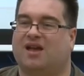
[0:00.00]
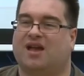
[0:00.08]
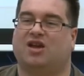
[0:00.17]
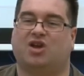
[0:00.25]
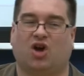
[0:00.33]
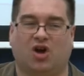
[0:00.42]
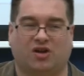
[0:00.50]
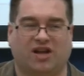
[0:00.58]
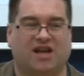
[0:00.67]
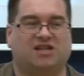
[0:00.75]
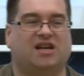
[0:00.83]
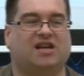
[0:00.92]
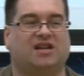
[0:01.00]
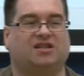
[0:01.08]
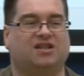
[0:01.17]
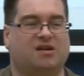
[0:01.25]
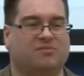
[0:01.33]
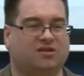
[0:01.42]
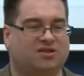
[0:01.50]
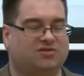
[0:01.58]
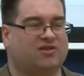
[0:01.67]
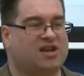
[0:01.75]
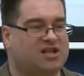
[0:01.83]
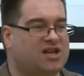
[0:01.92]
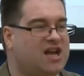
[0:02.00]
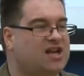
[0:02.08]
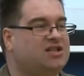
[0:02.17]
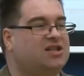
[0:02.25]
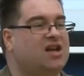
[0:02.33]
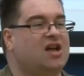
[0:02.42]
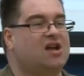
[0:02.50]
Incarnate it and demonstrate it.